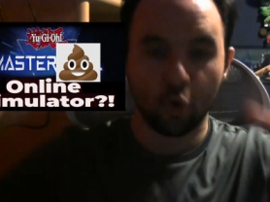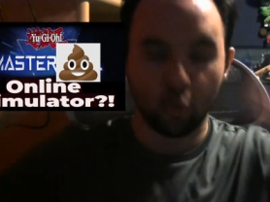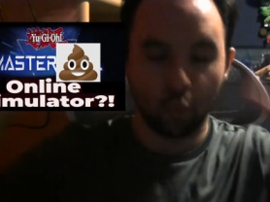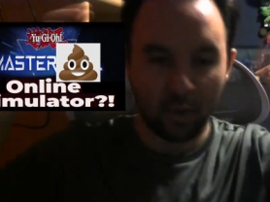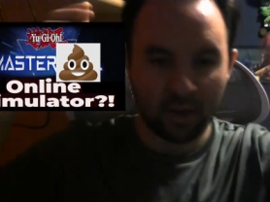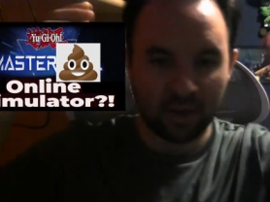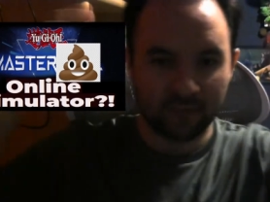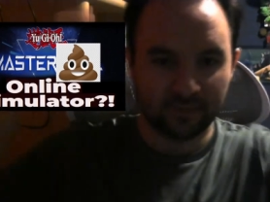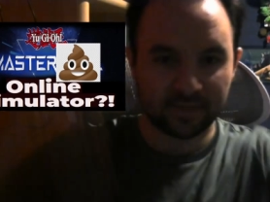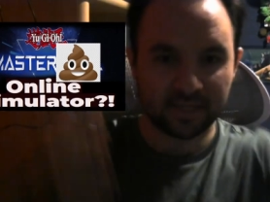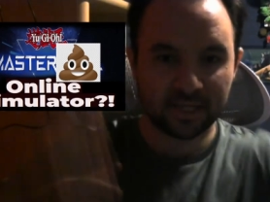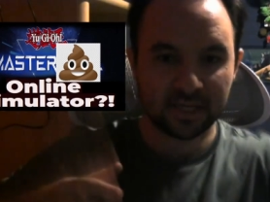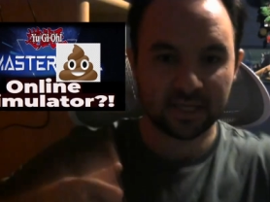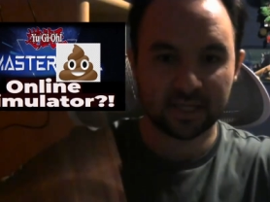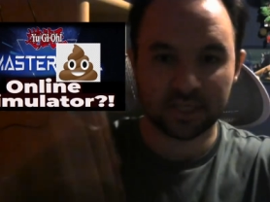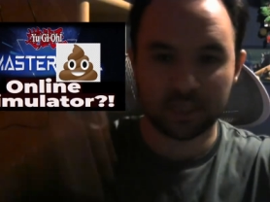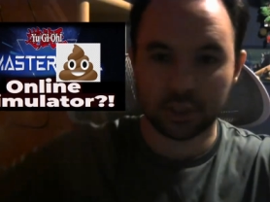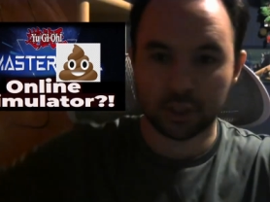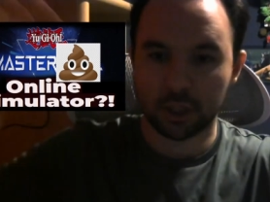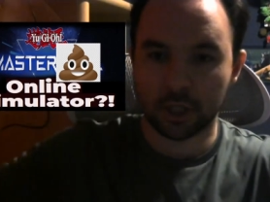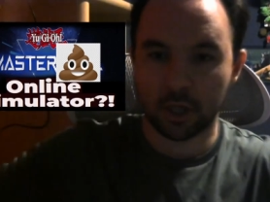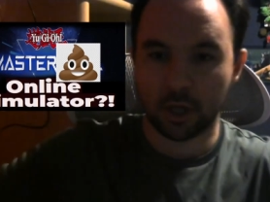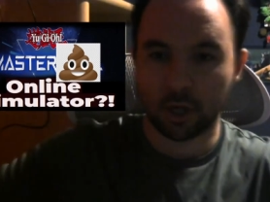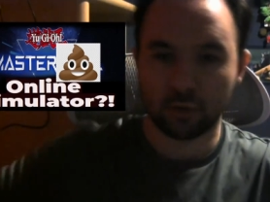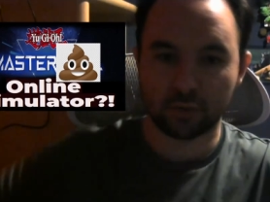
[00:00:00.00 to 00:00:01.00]
We have
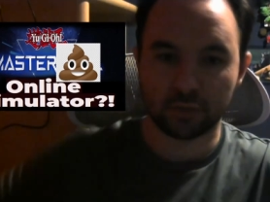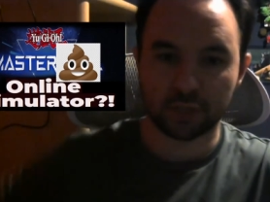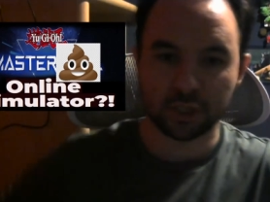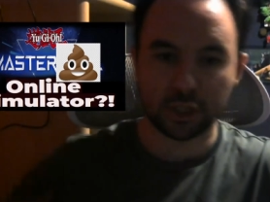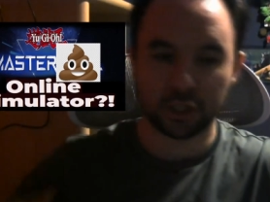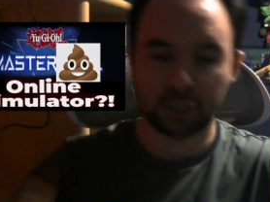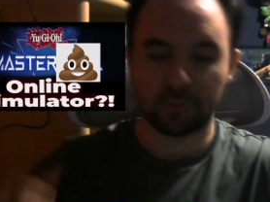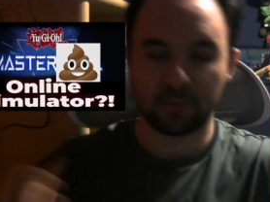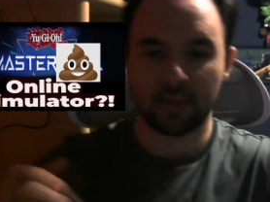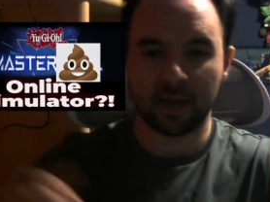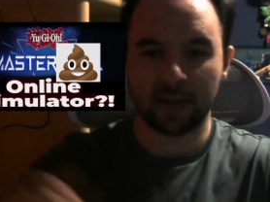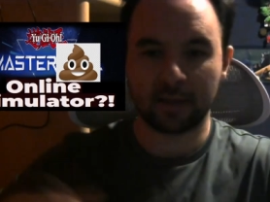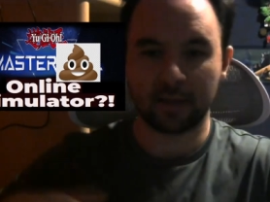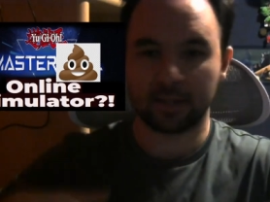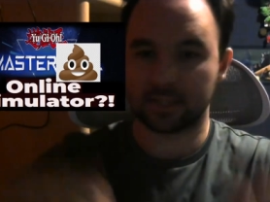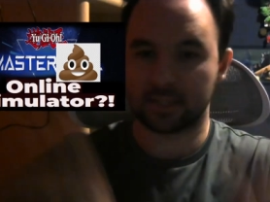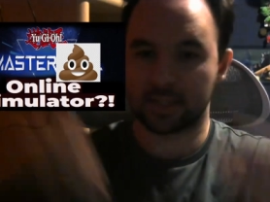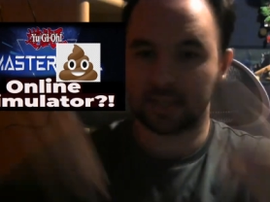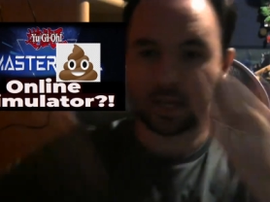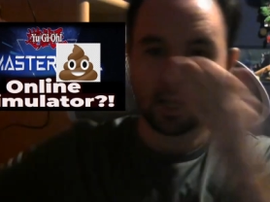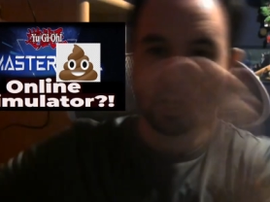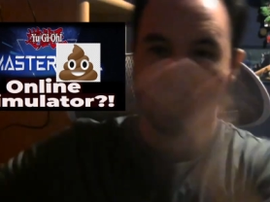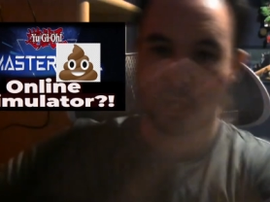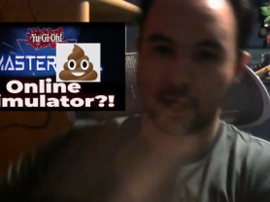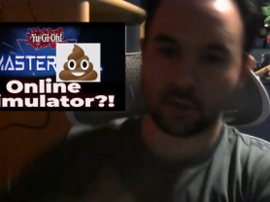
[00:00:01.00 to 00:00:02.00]
TCG, OCG ban
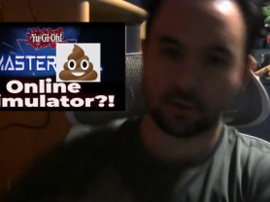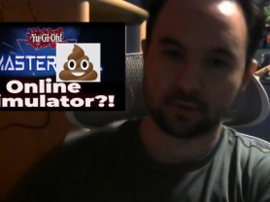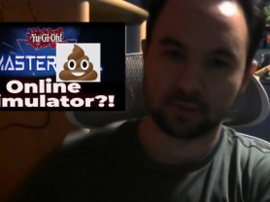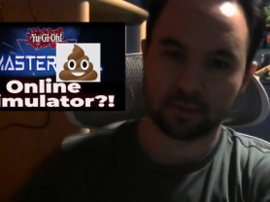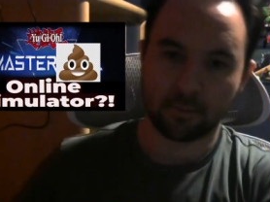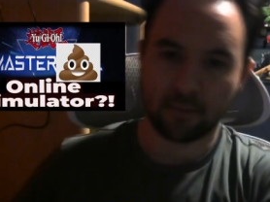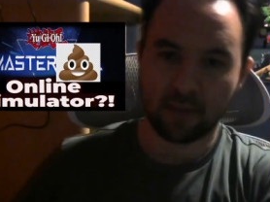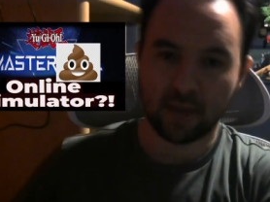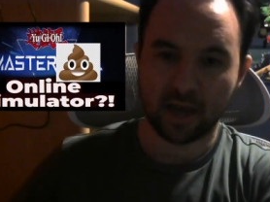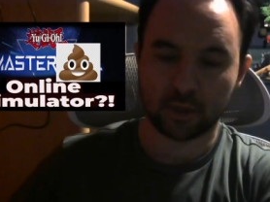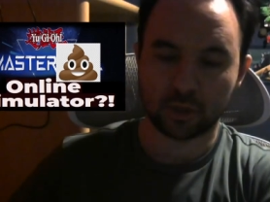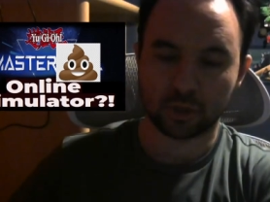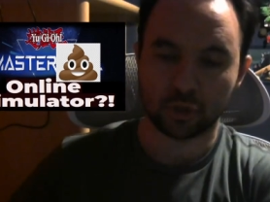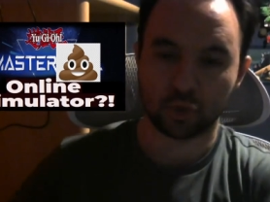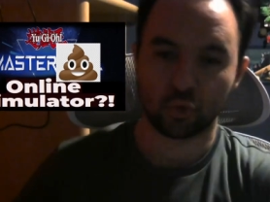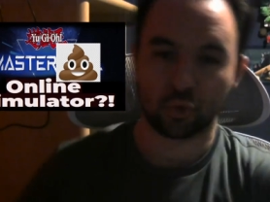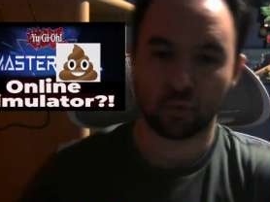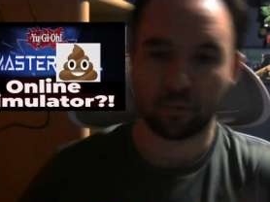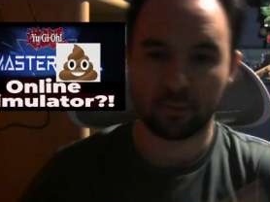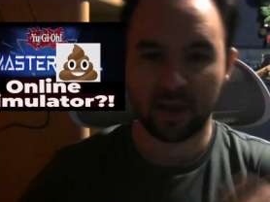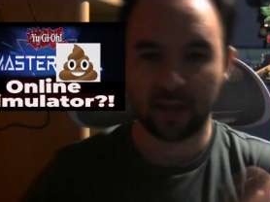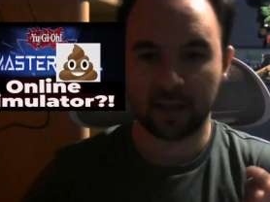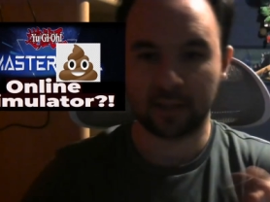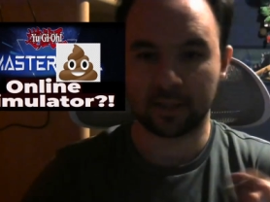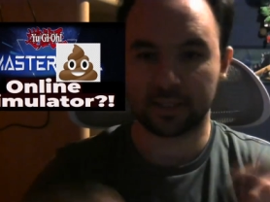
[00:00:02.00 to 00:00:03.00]
list. Here's the Master Duel
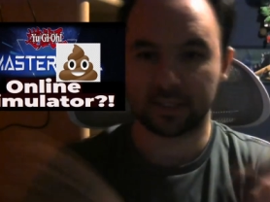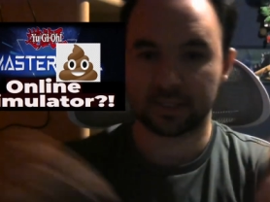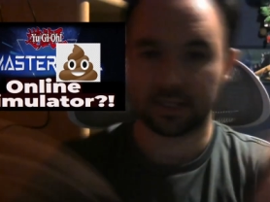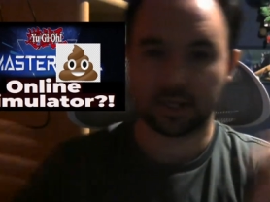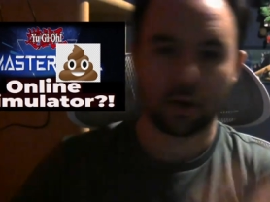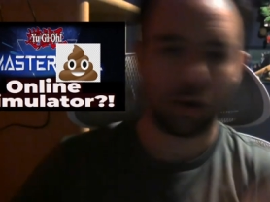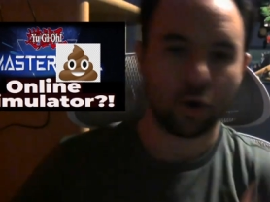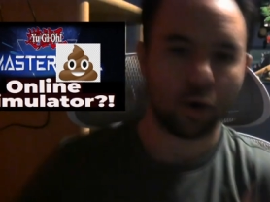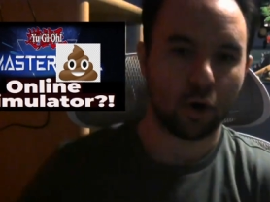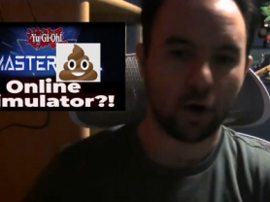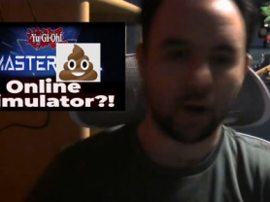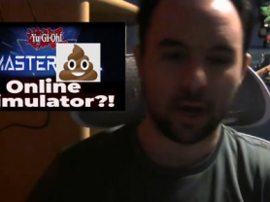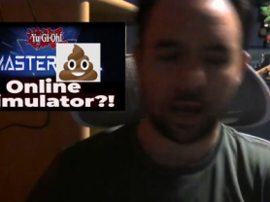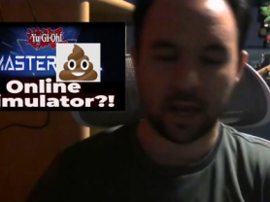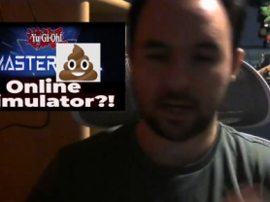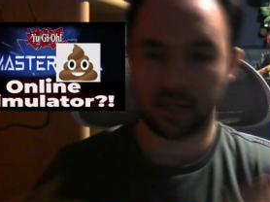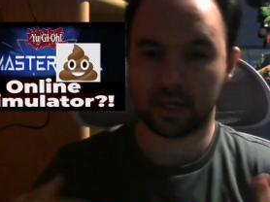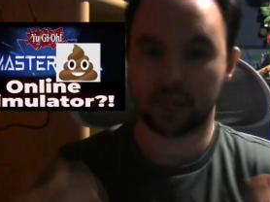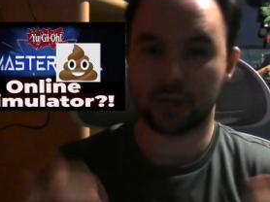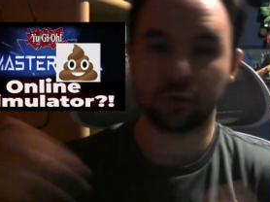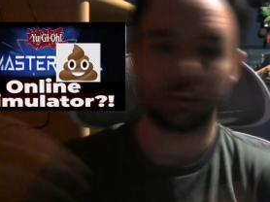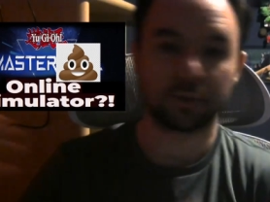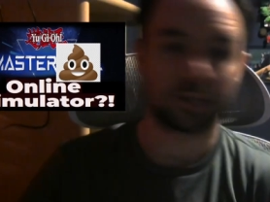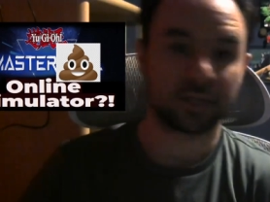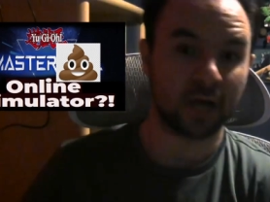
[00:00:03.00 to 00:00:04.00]
ban list, and
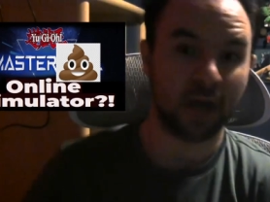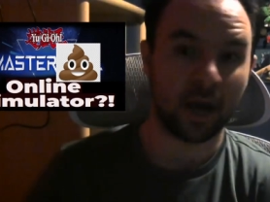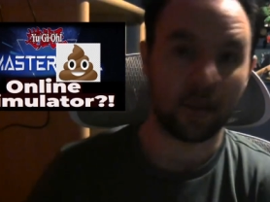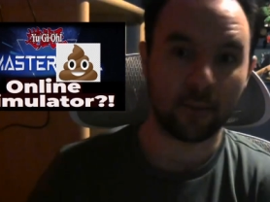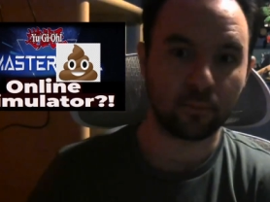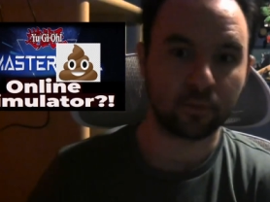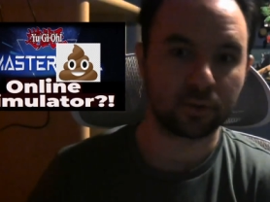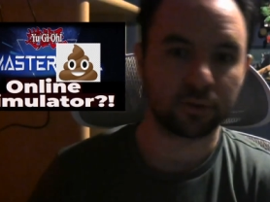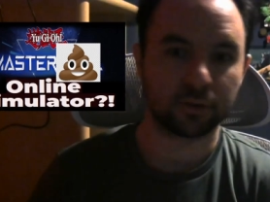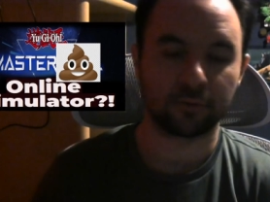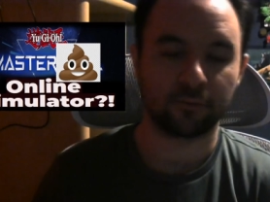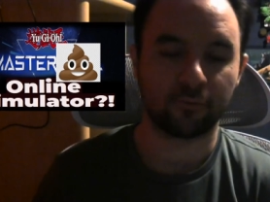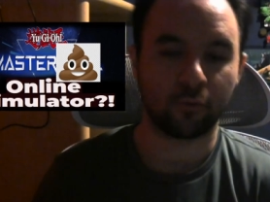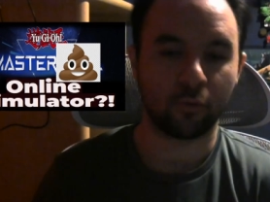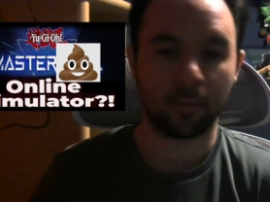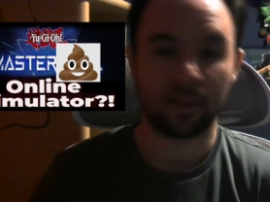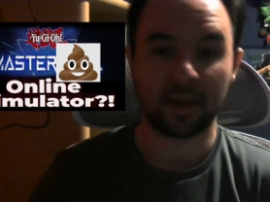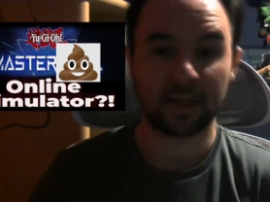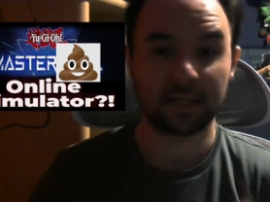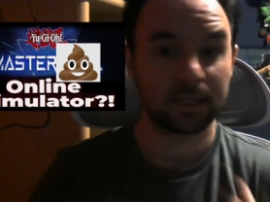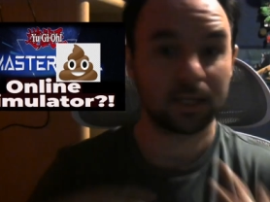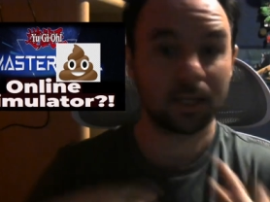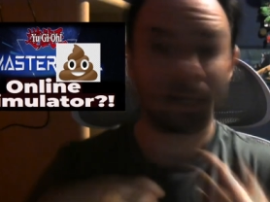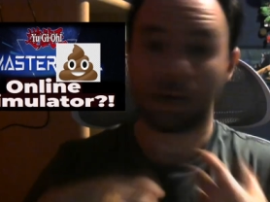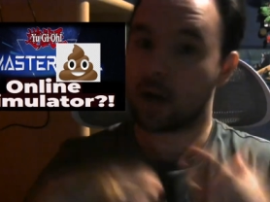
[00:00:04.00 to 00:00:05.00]
here's Time Wizard
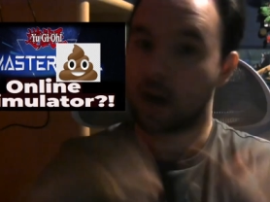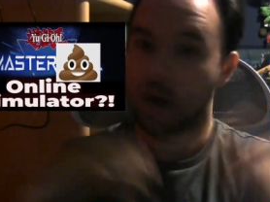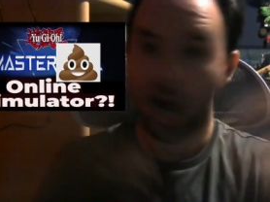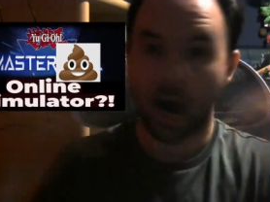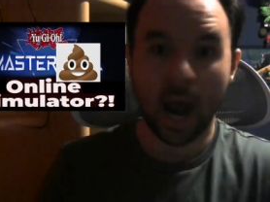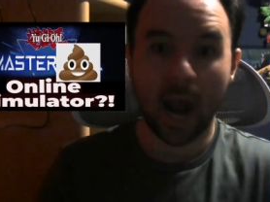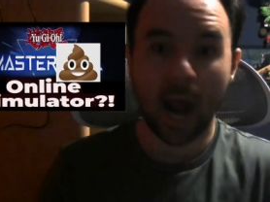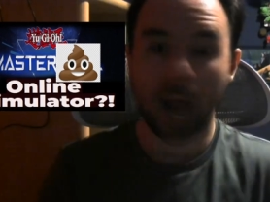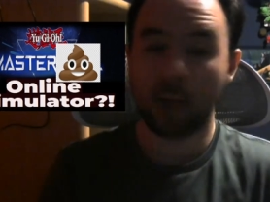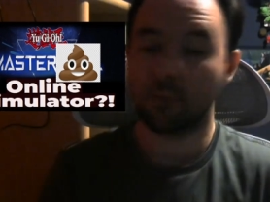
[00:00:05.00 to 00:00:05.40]
formats. I